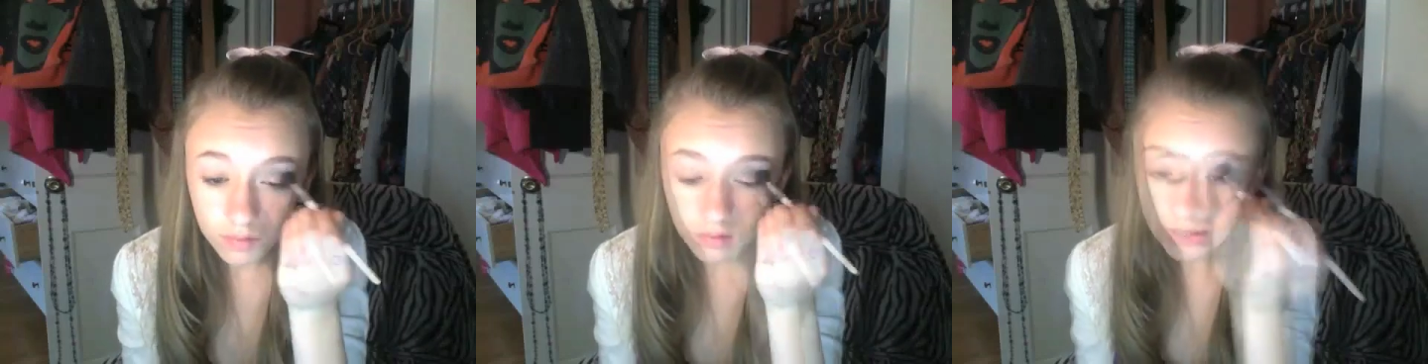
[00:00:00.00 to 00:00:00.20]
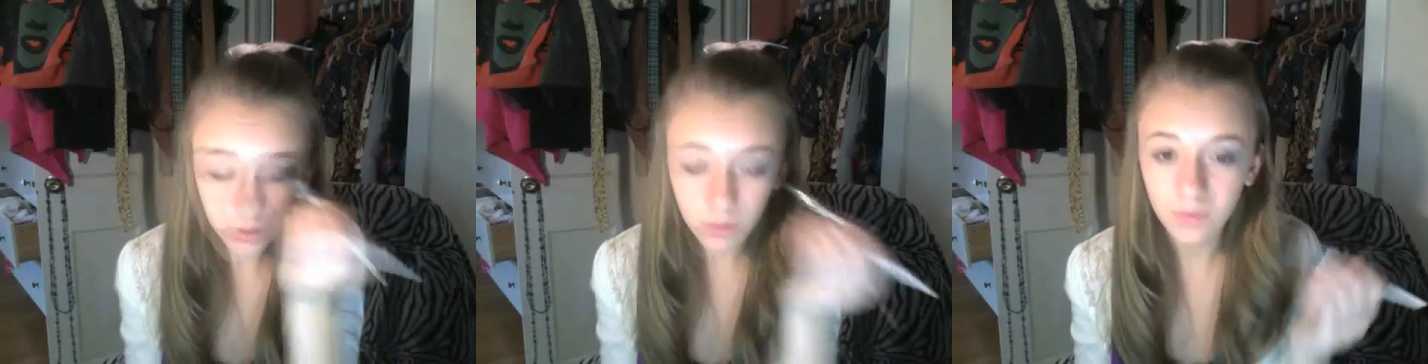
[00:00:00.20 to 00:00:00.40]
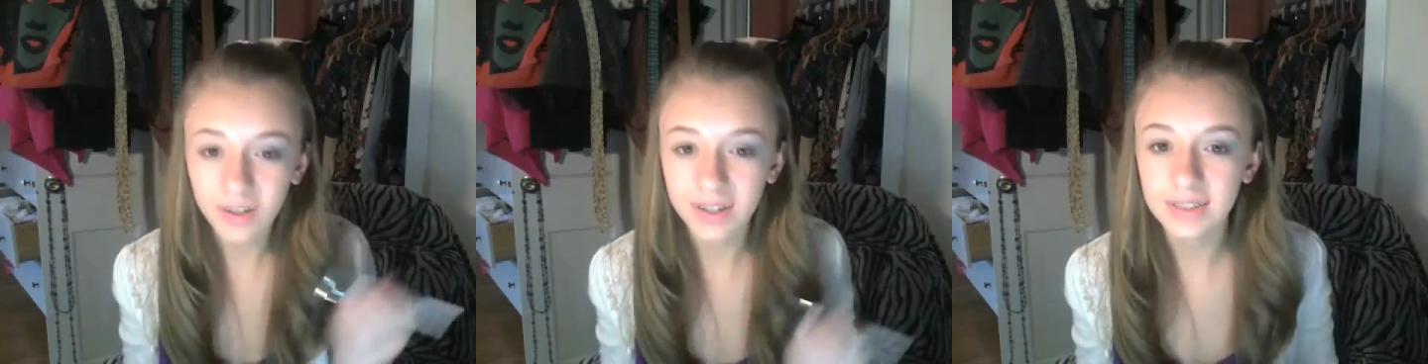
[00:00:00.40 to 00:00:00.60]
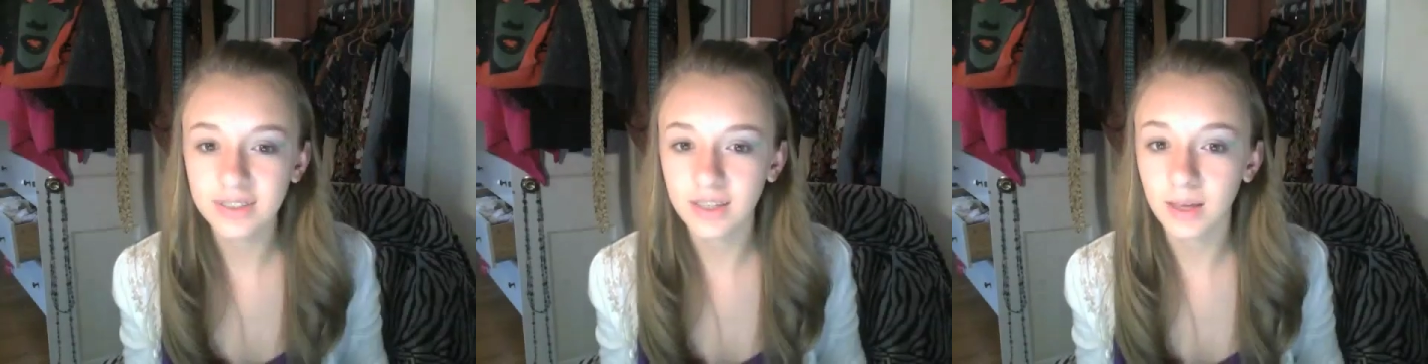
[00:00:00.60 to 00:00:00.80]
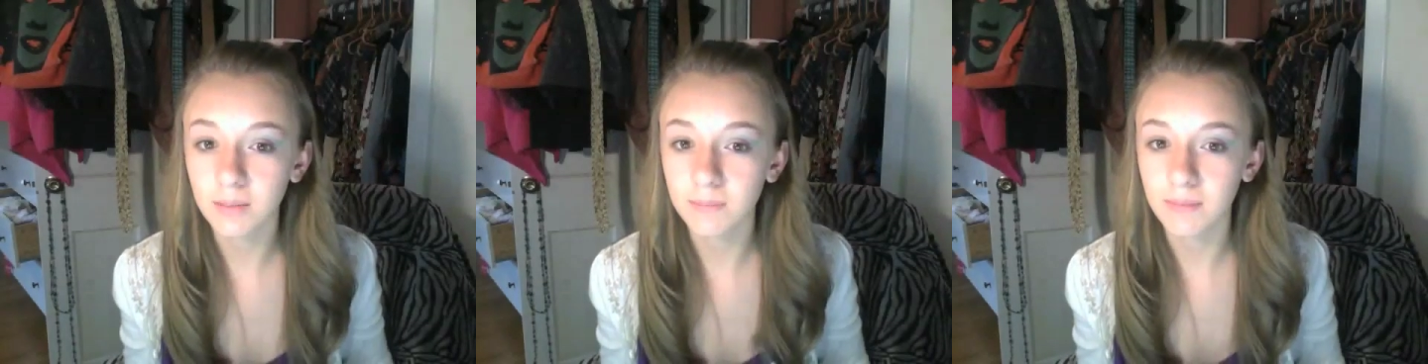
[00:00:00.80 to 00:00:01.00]
You don't want it to
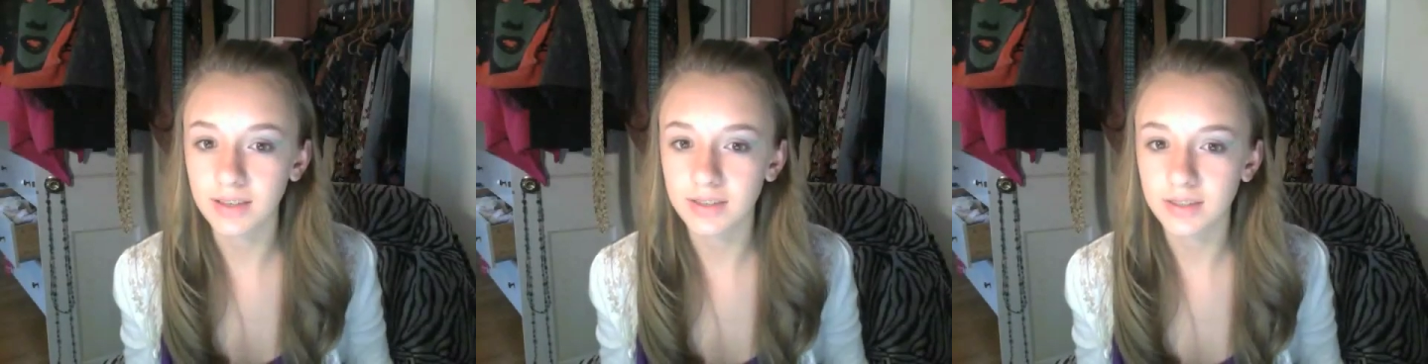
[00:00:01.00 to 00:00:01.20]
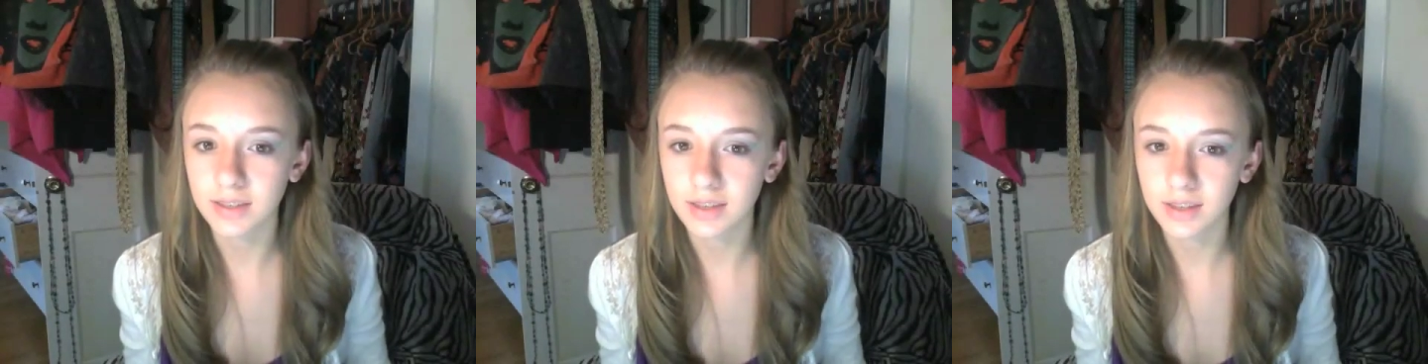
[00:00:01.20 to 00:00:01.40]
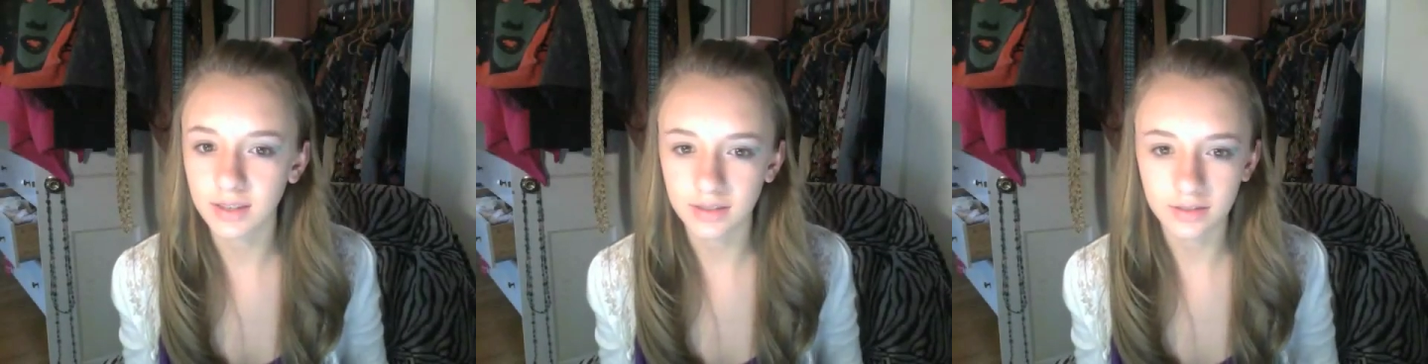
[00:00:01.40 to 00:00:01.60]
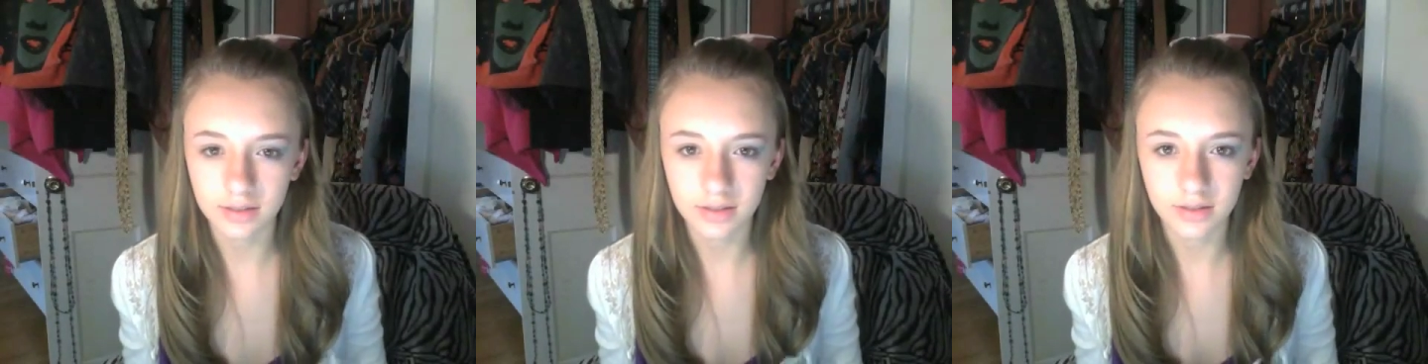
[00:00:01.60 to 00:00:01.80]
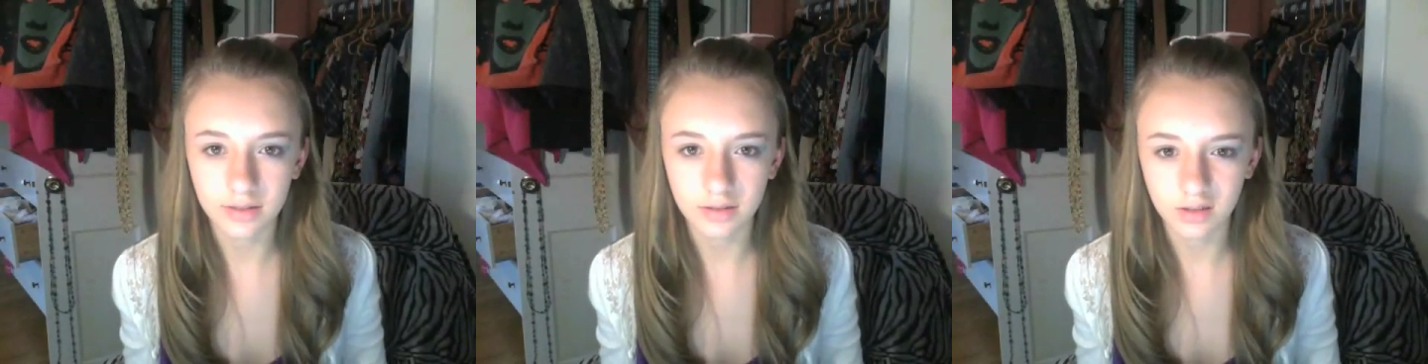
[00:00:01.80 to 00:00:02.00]
get messy and
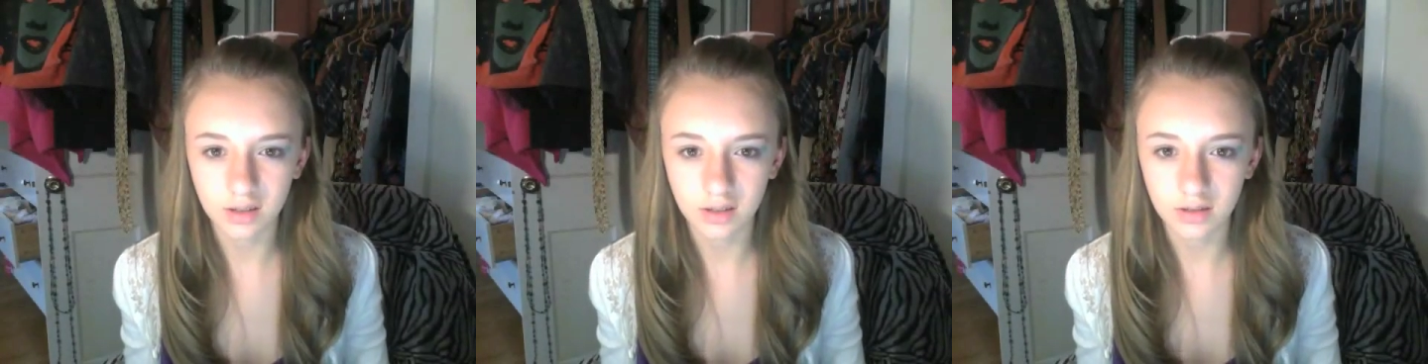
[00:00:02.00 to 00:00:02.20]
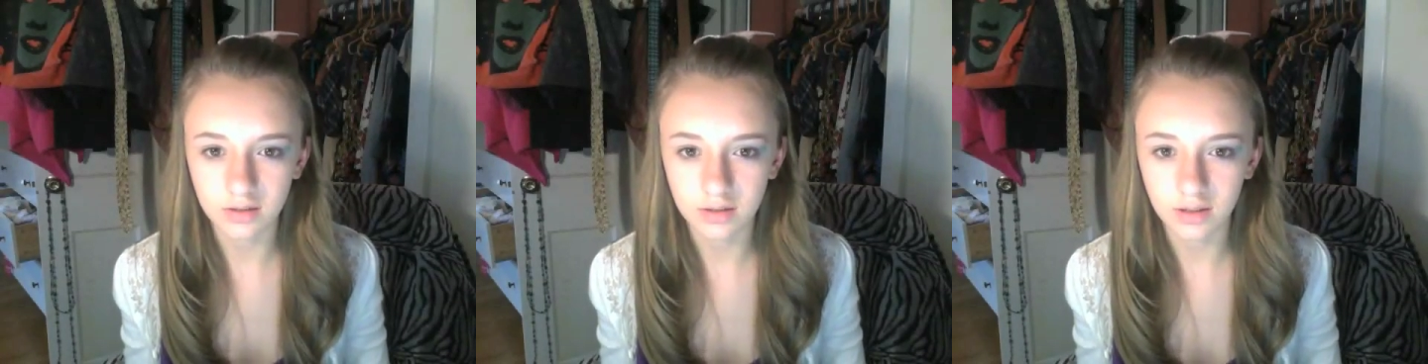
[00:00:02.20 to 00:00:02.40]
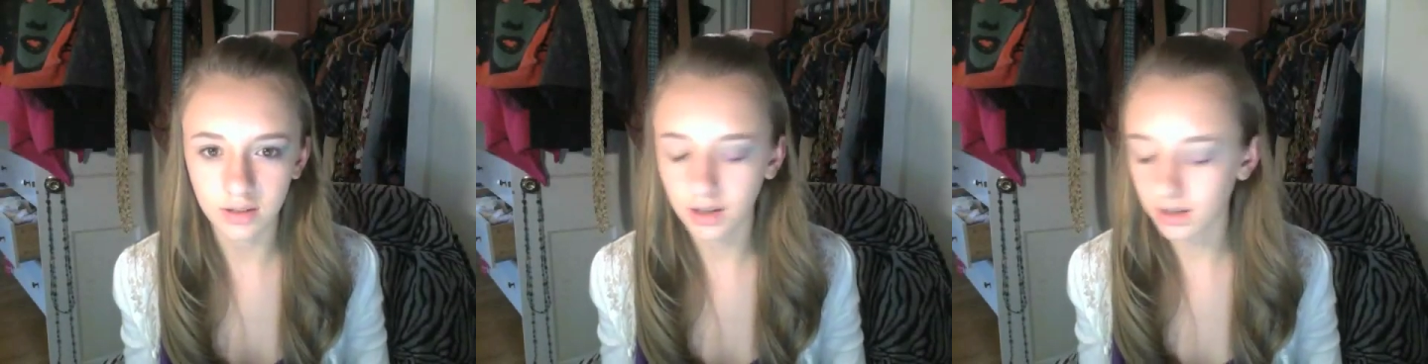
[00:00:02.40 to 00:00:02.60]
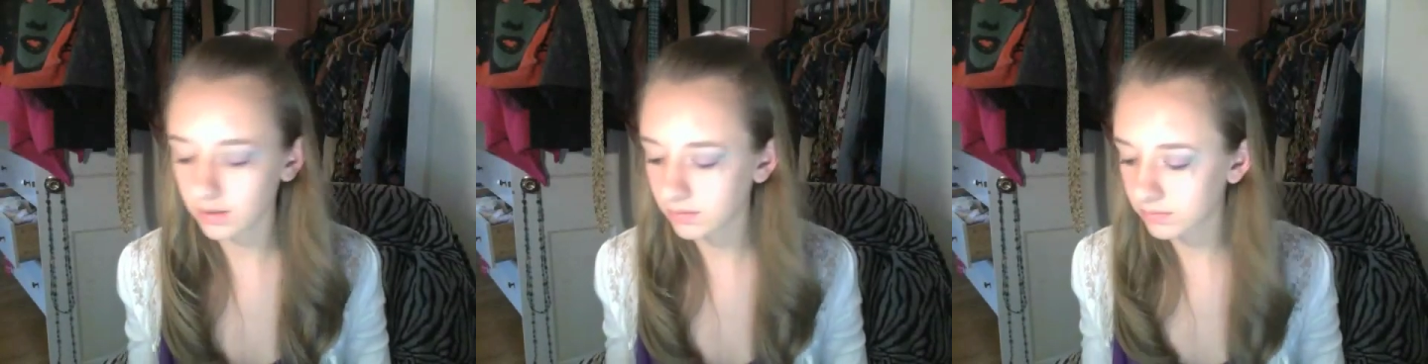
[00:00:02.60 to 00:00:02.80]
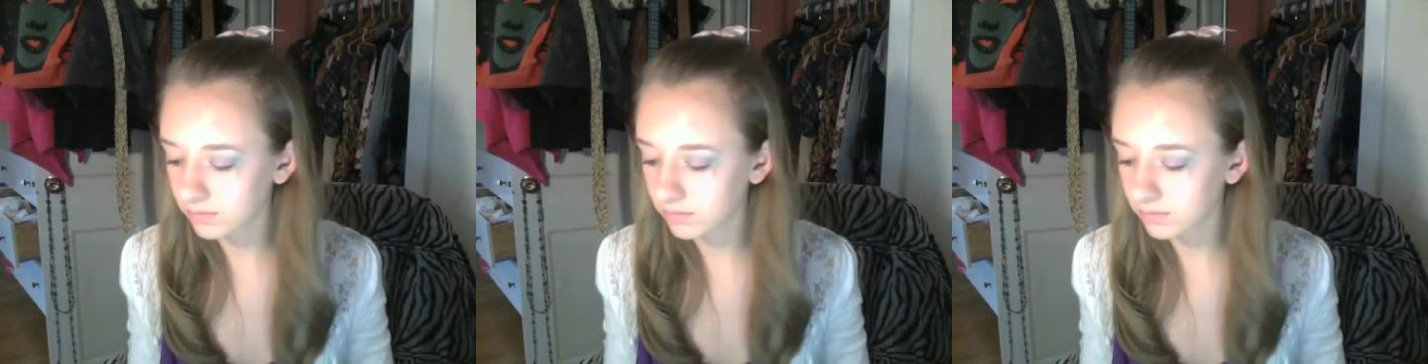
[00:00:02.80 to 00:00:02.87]
gross looking.